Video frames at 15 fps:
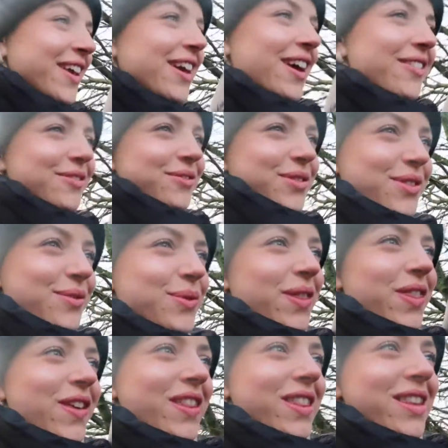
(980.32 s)
like
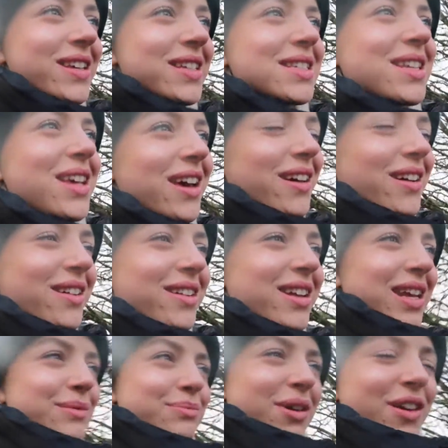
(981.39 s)
within this
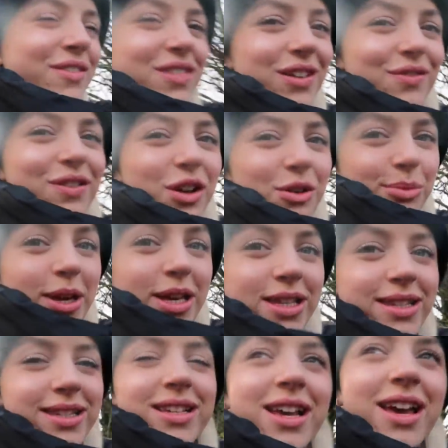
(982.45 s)
like birthday
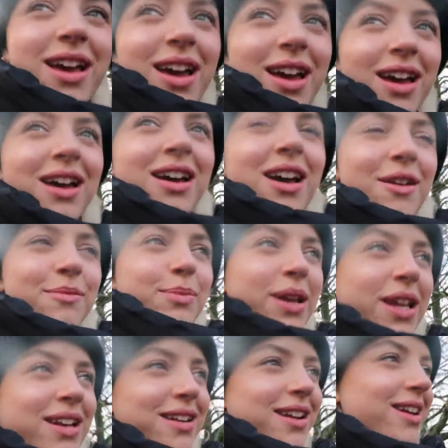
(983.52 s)
Vlogmas, I've
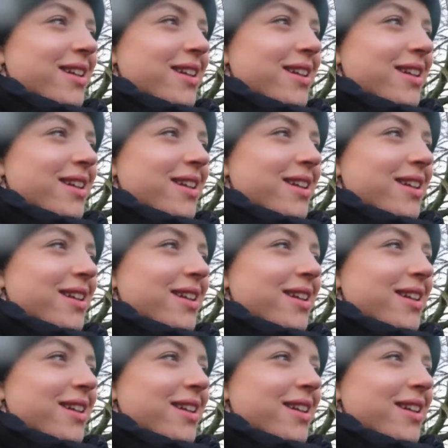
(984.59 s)
been